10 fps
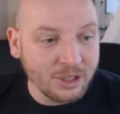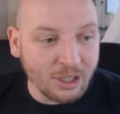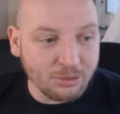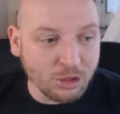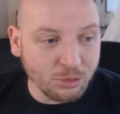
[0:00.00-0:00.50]

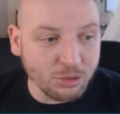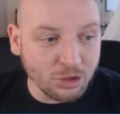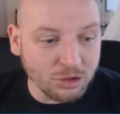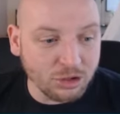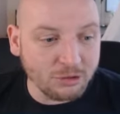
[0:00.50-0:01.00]
Our top
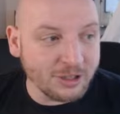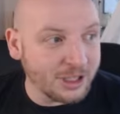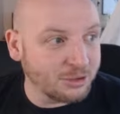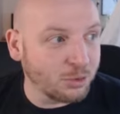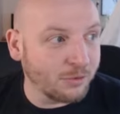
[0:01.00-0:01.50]
goal scorer
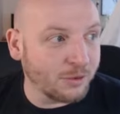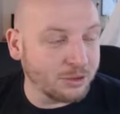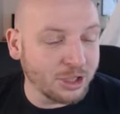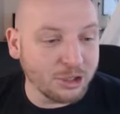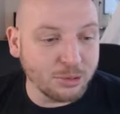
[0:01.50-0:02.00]
is one of our
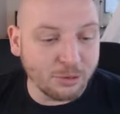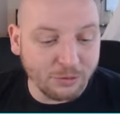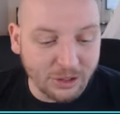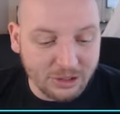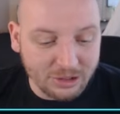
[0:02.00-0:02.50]
central
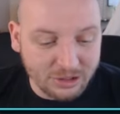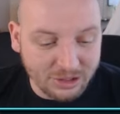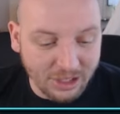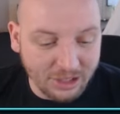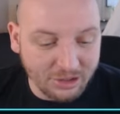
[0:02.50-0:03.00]
midfielders
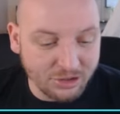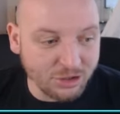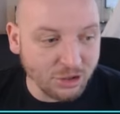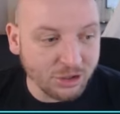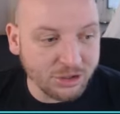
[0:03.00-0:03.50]
in
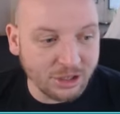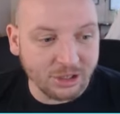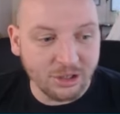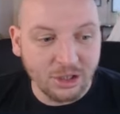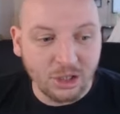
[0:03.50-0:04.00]

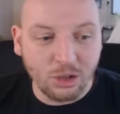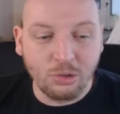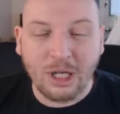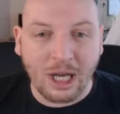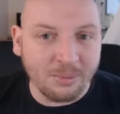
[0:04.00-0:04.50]
Sorter, who
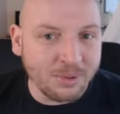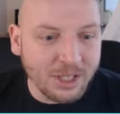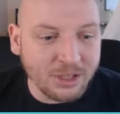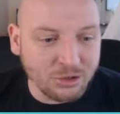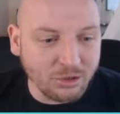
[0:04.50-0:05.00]
can
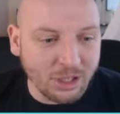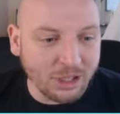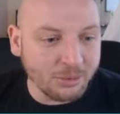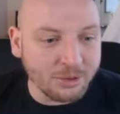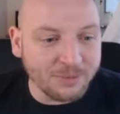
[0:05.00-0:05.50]
play a
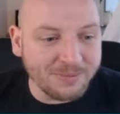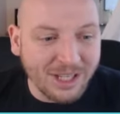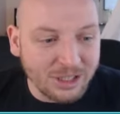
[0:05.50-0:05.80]
striker, but I